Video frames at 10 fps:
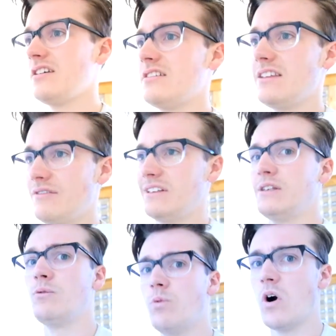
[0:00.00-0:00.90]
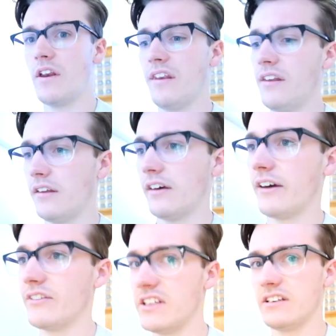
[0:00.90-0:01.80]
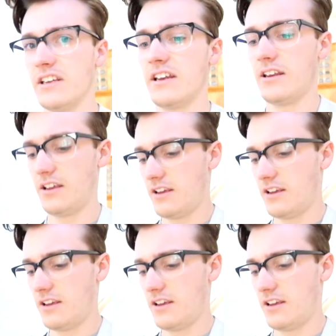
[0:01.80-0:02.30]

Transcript: it's now nearly 1, and I haven't eaten yet.